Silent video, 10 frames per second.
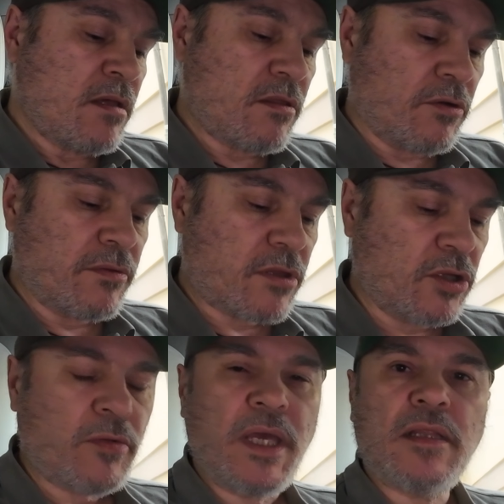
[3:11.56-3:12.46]
So it's
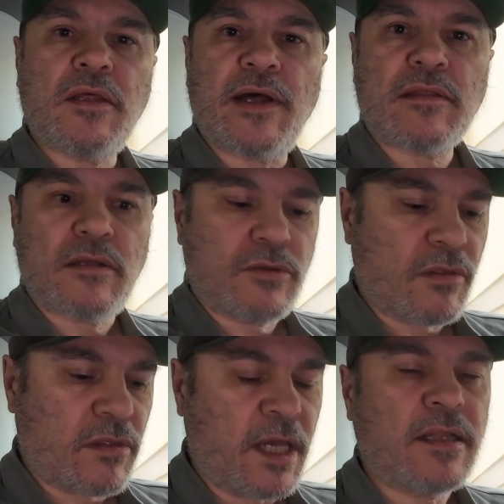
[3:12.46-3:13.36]
going to be interesting to
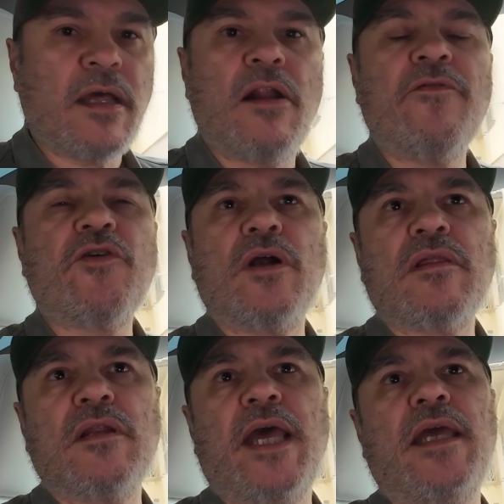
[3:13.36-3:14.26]
see it. And of
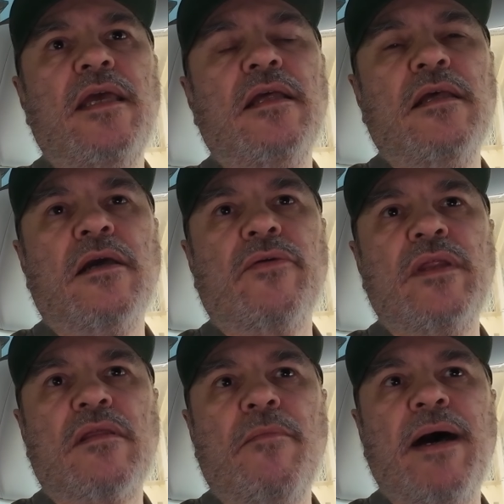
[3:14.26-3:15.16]
course, they
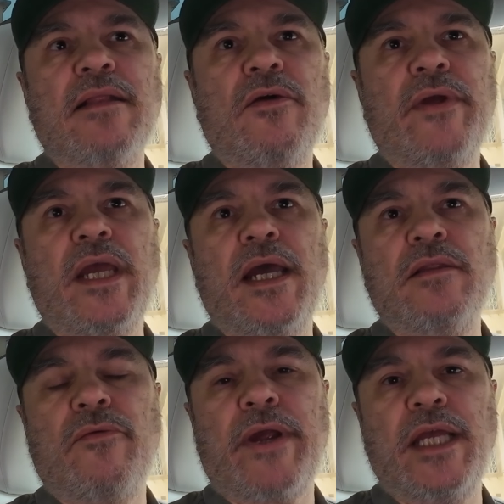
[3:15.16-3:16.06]
increase the battery
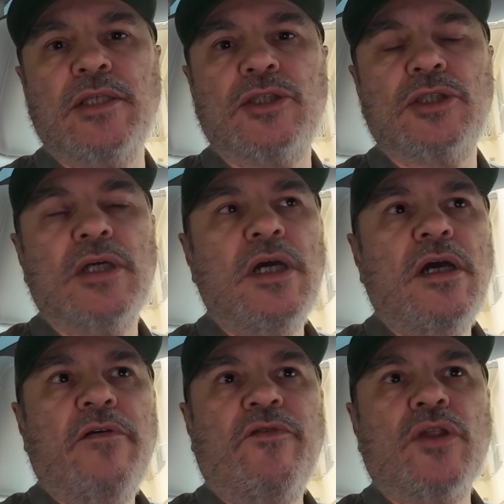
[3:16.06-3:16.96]
and the range
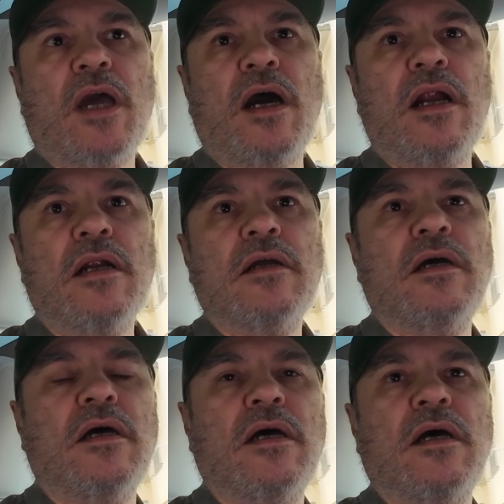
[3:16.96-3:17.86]
for the car,
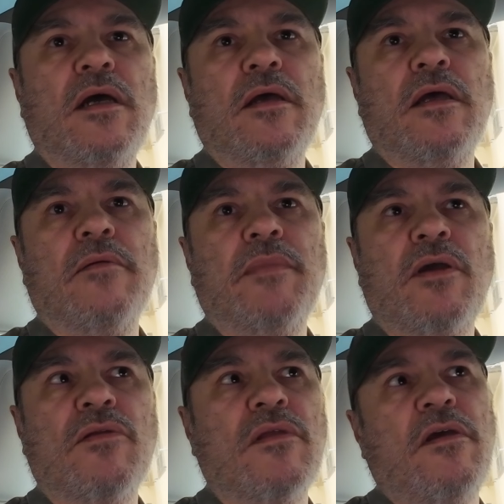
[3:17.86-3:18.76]

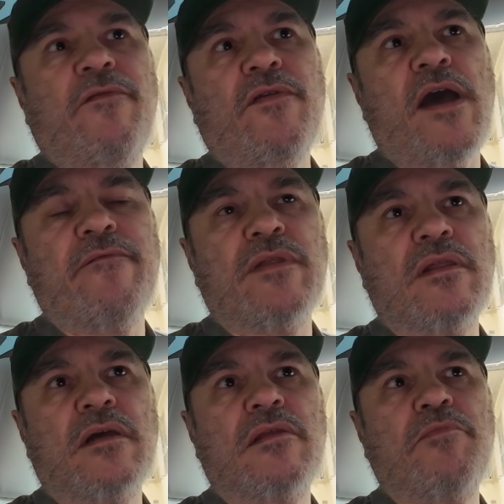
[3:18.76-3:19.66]
because if you have
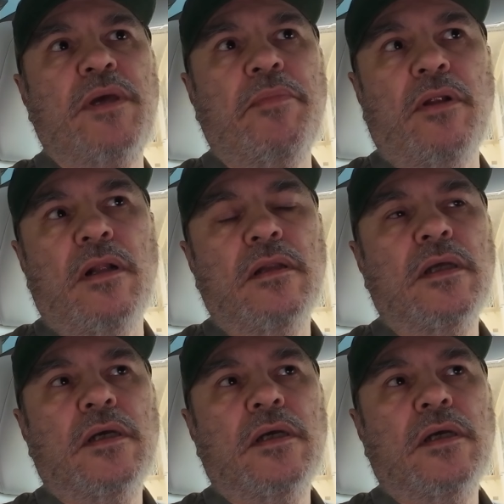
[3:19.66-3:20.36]
6 people,